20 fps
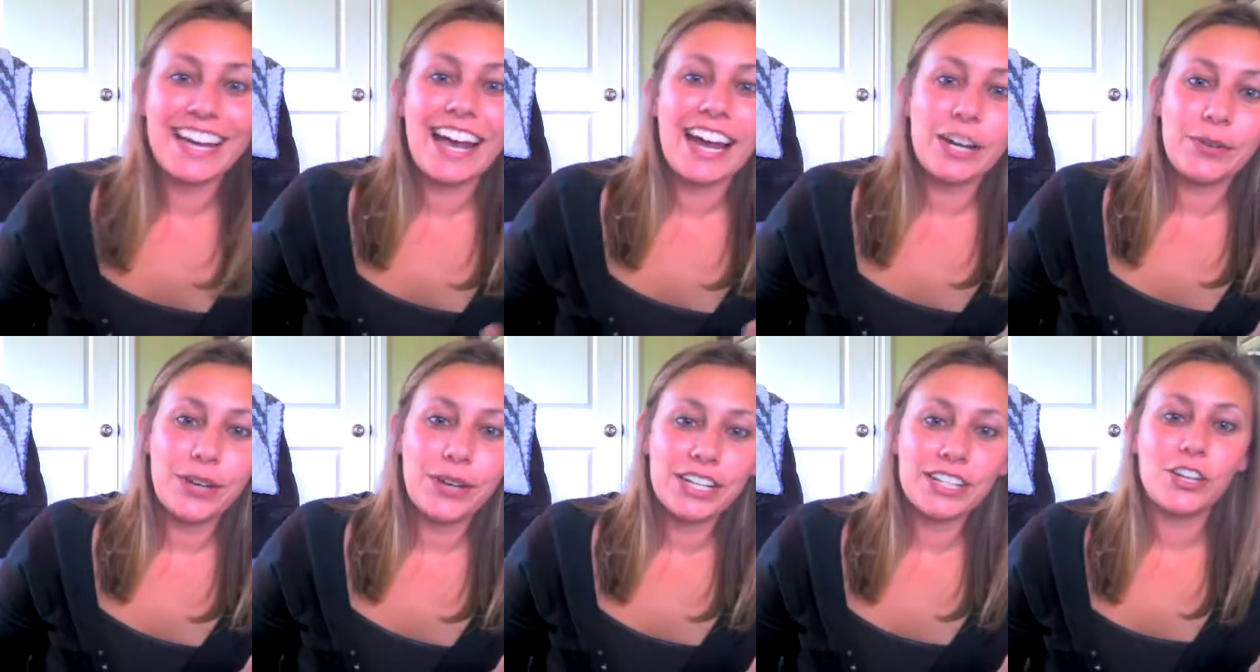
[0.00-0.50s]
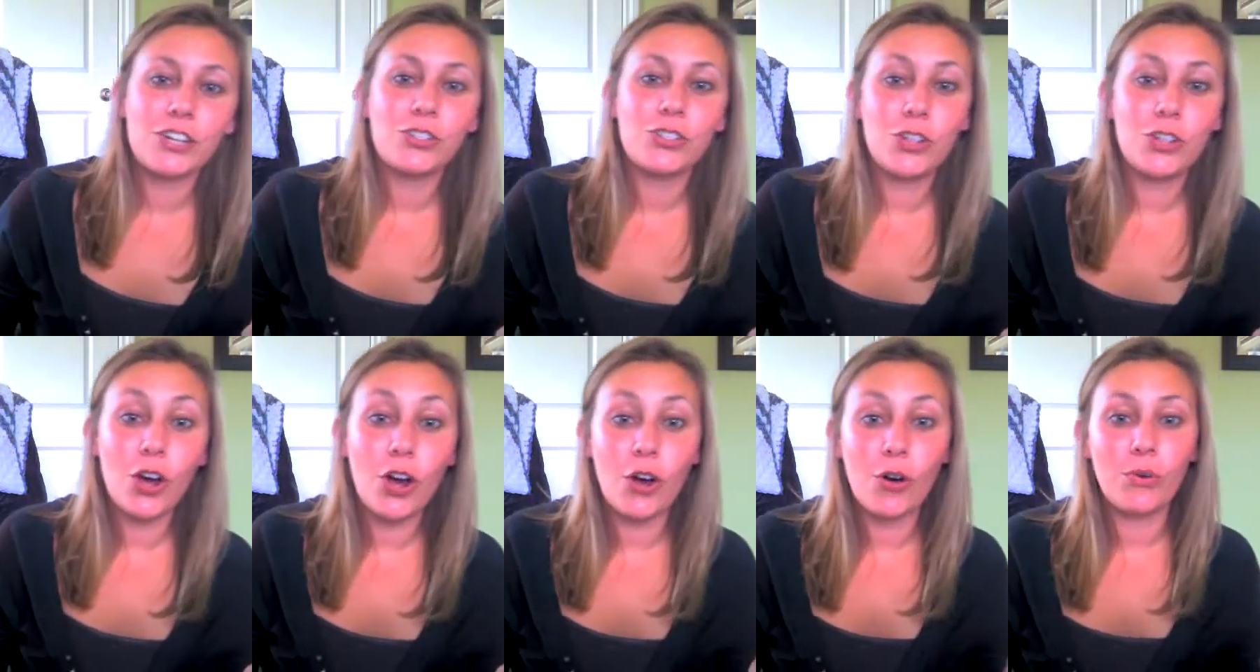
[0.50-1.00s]
Anyways,
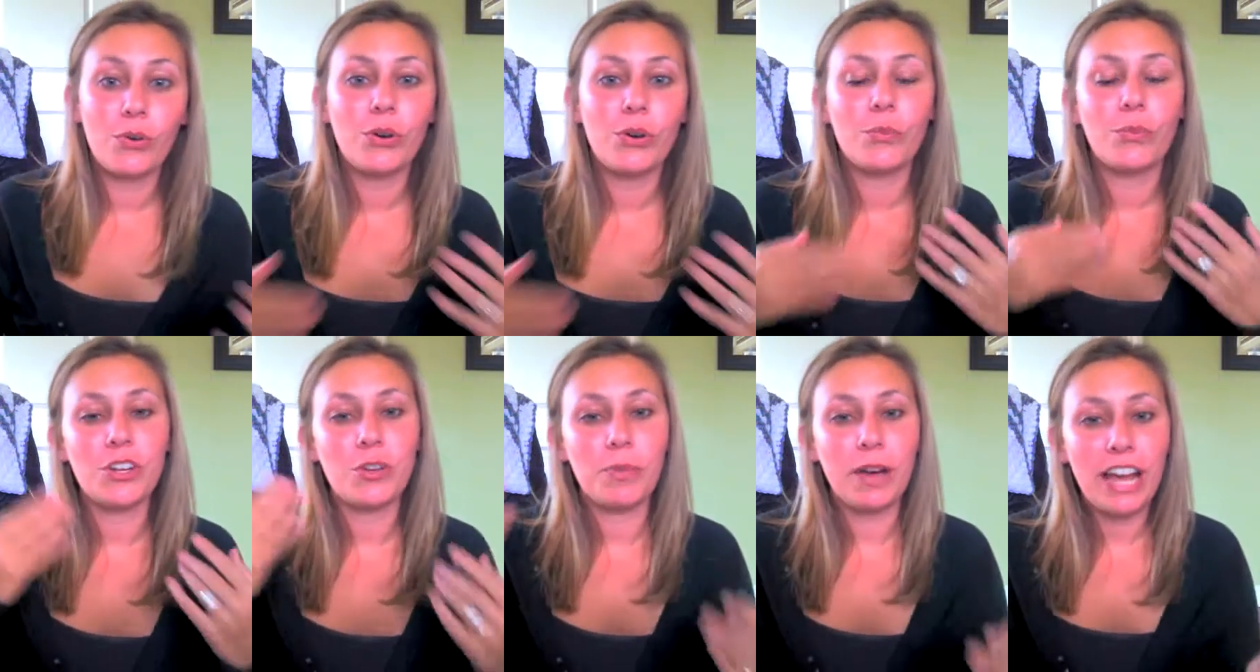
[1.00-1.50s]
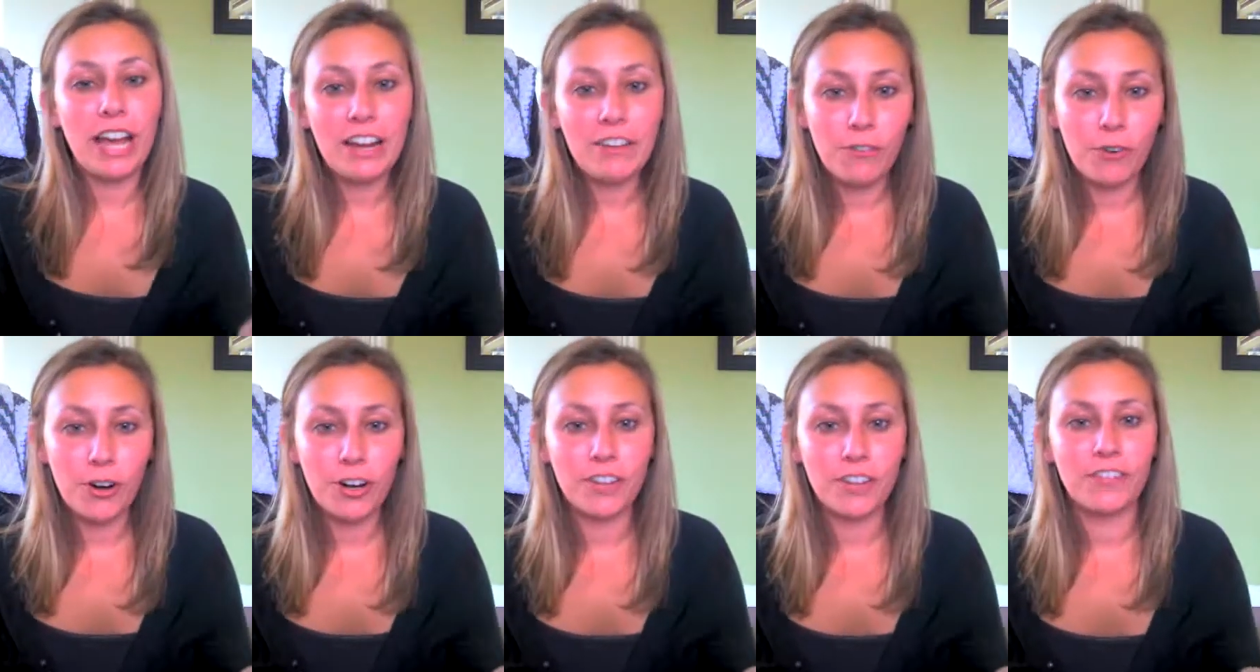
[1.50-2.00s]
so when you buy
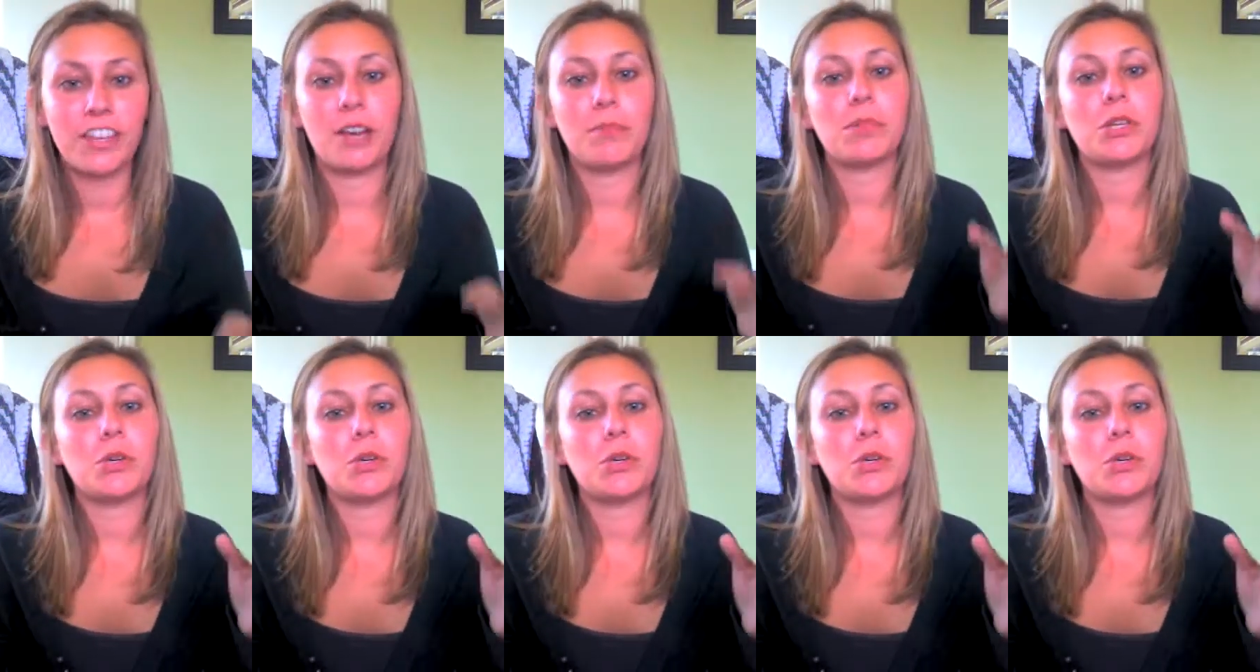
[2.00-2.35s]
four of them,